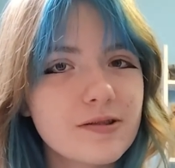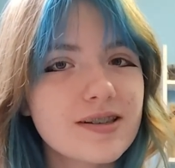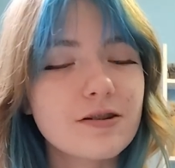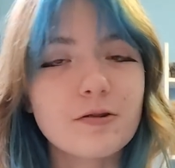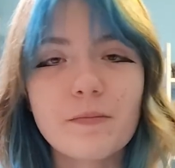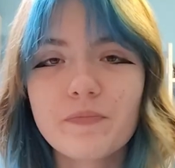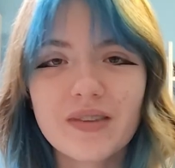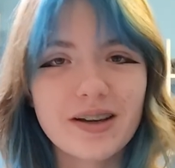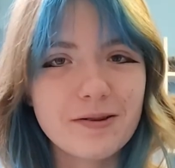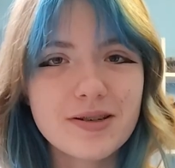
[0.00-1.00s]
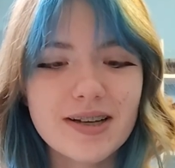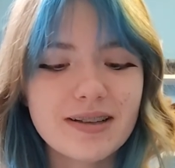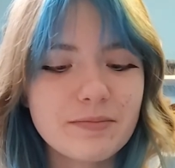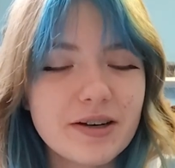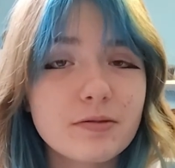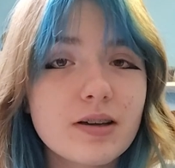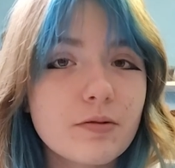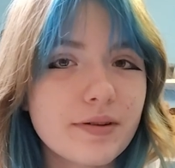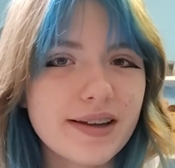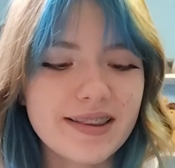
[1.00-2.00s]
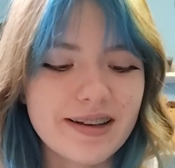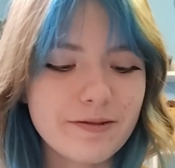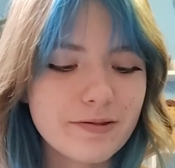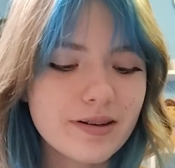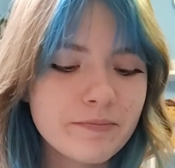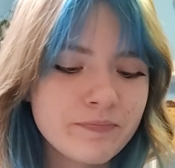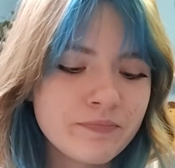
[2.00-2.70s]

so go check them out right now.